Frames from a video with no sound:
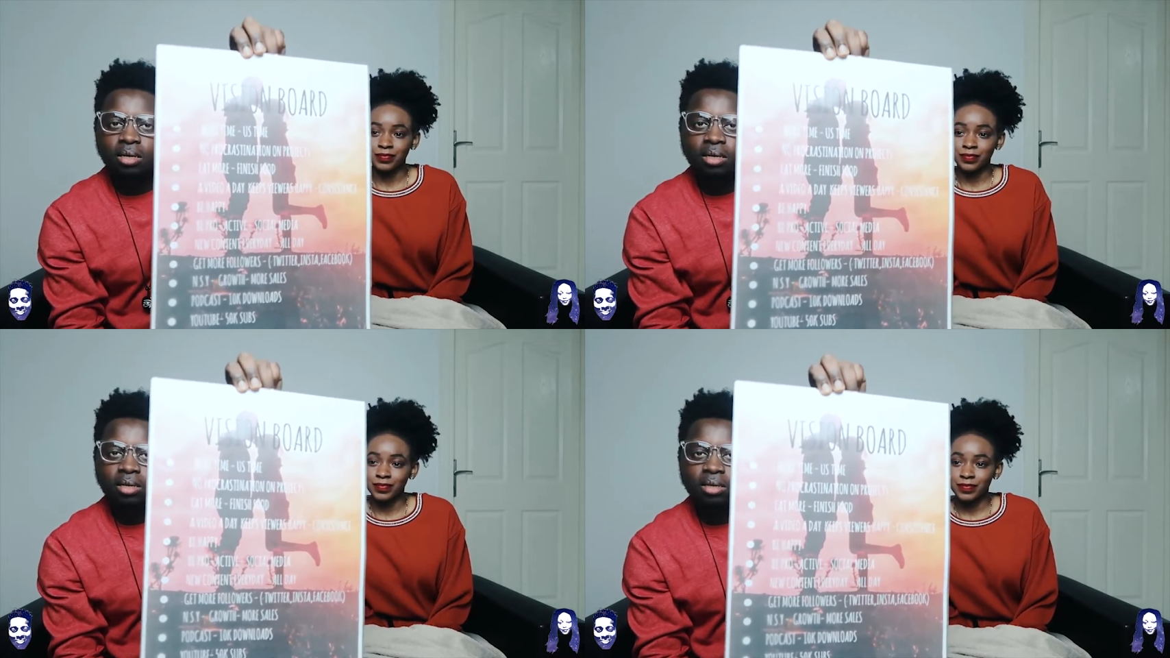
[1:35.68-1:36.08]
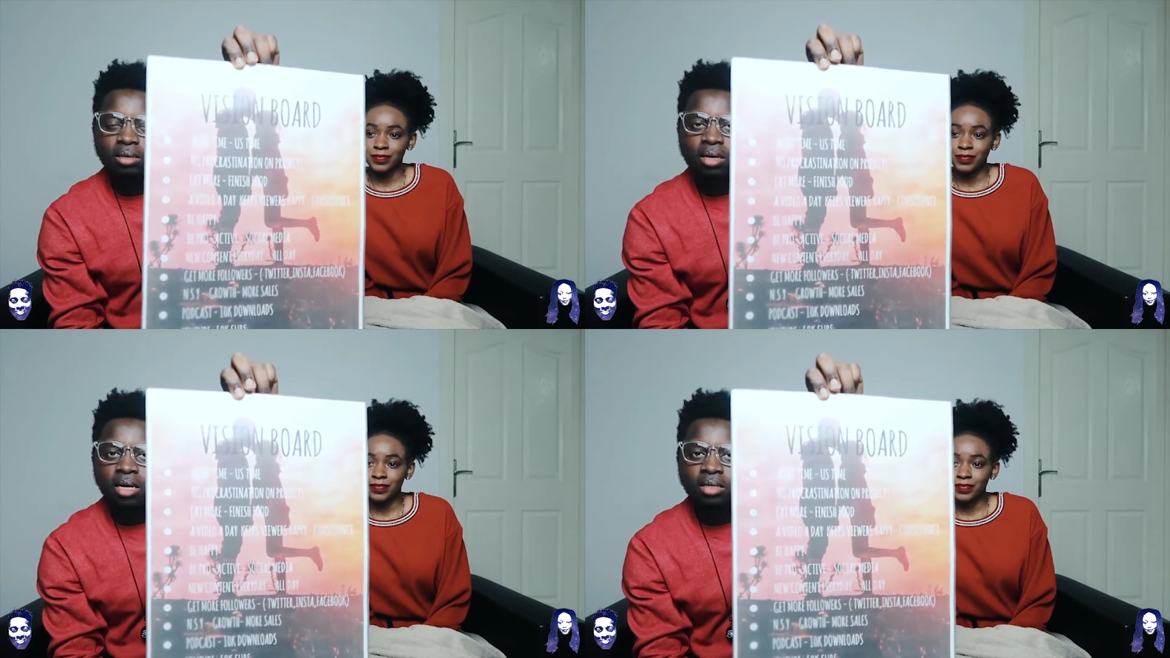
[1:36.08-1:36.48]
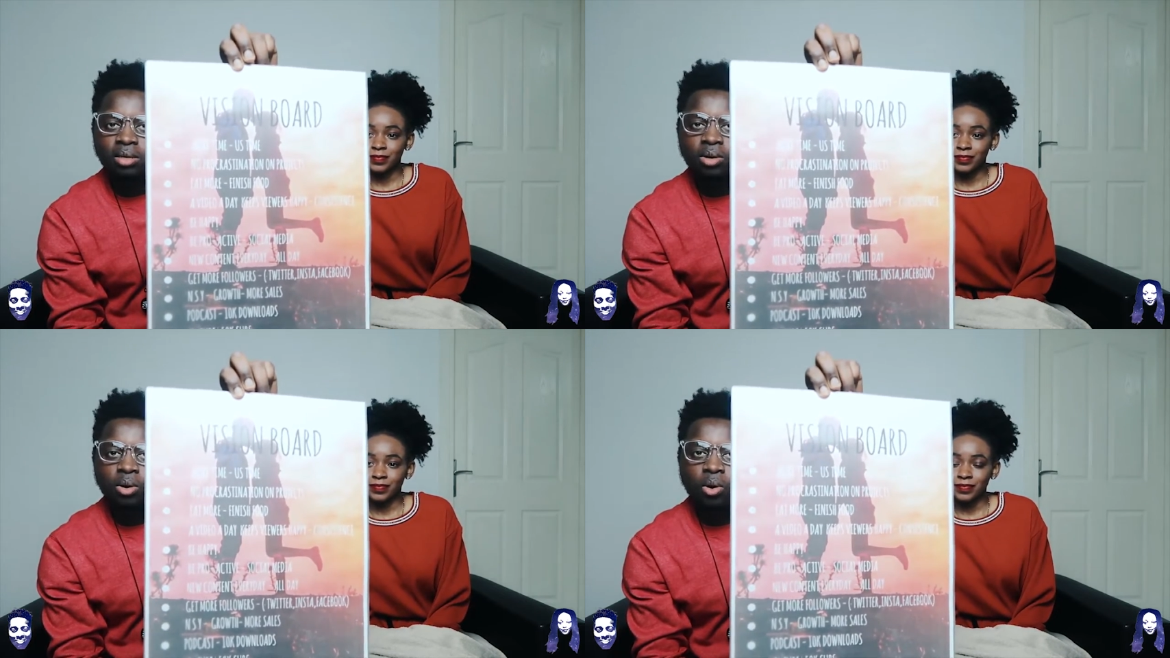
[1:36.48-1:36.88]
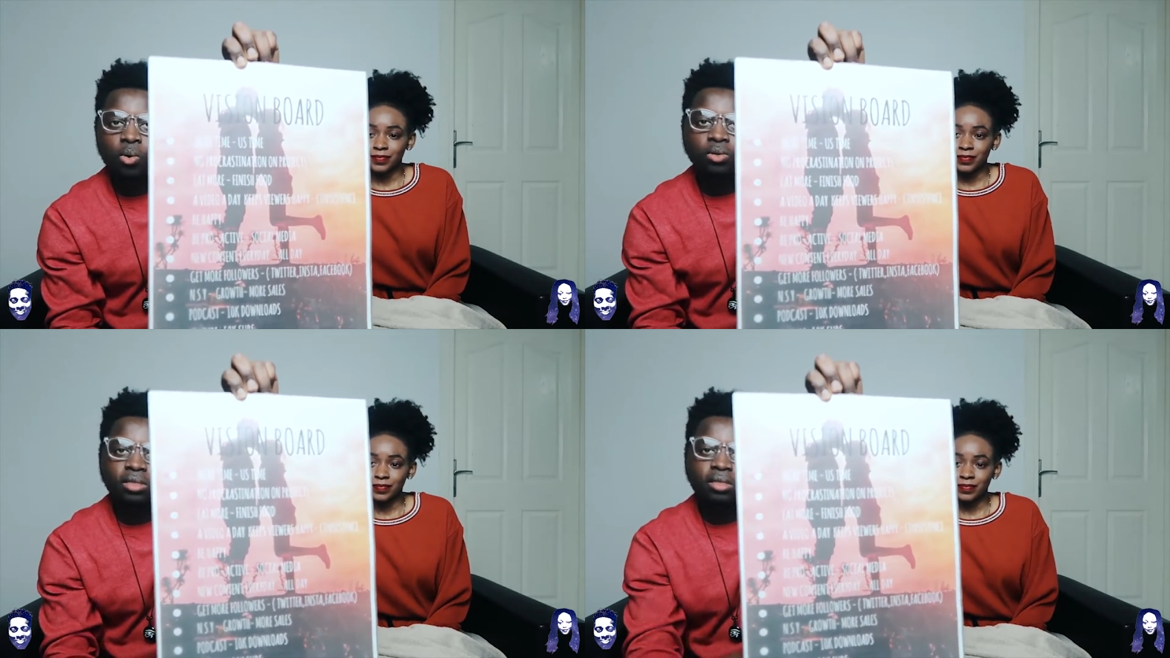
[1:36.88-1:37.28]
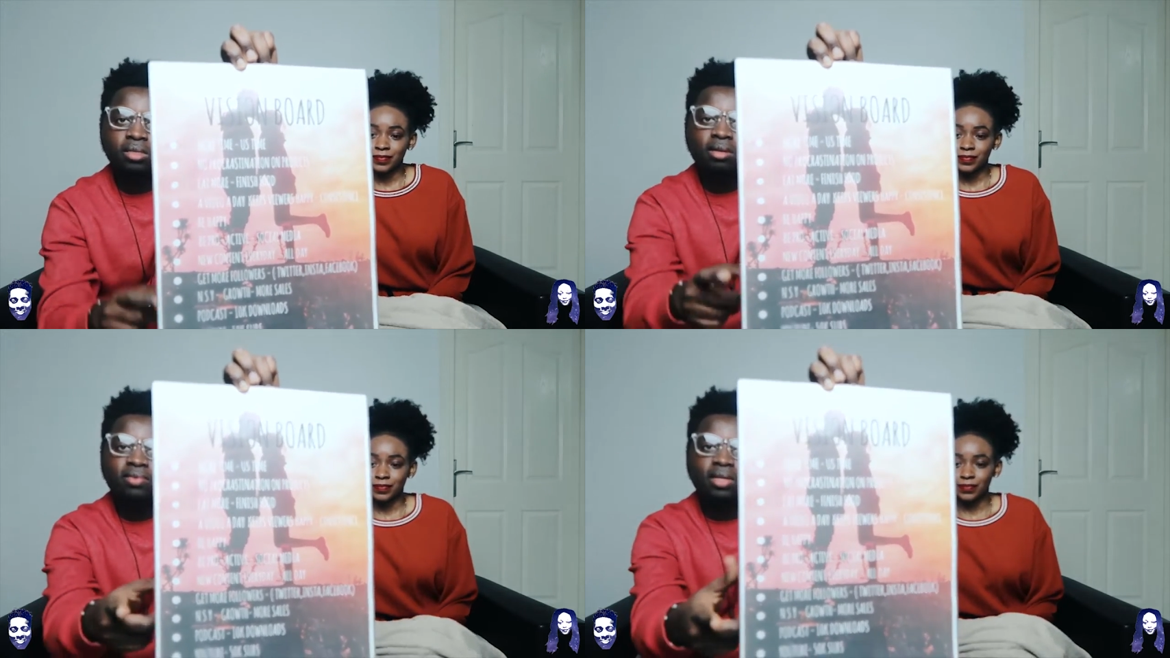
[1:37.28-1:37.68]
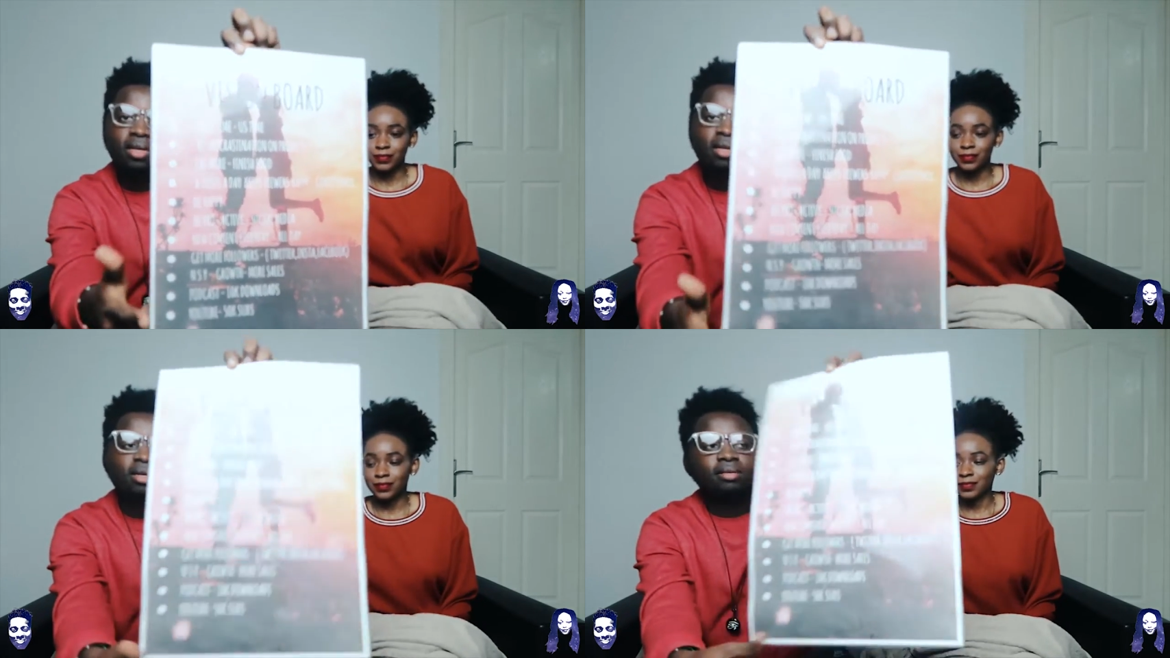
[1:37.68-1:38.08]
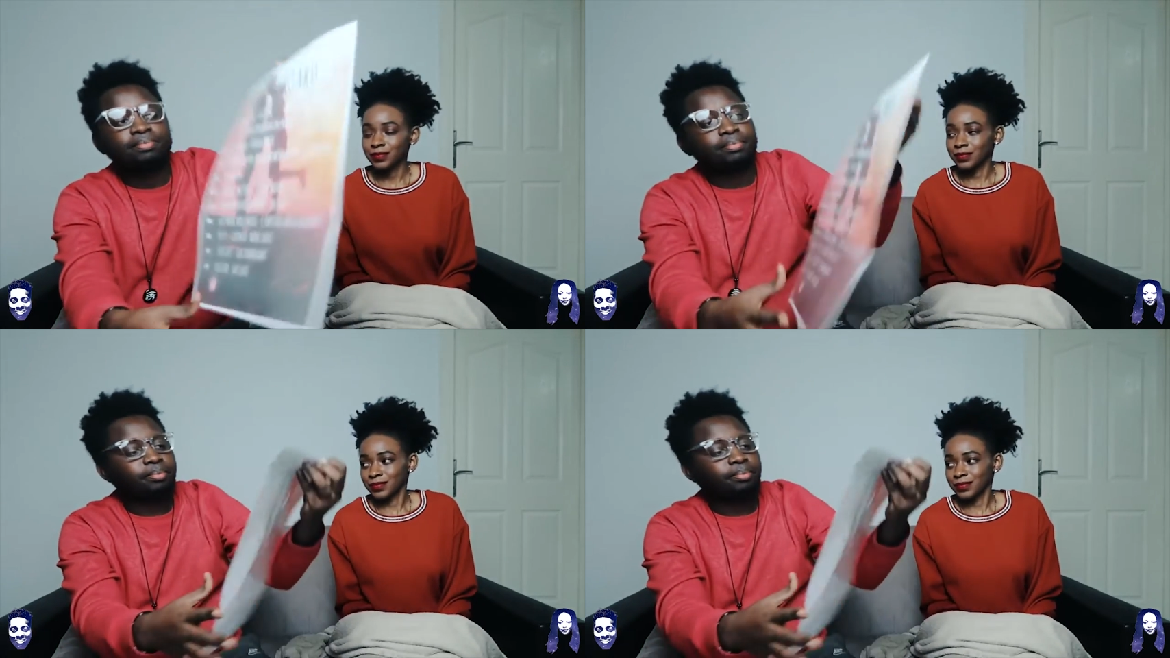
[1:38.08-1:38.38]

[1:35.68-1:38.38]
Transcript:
Speaker 1: uh, acting all cozy and stuff like that.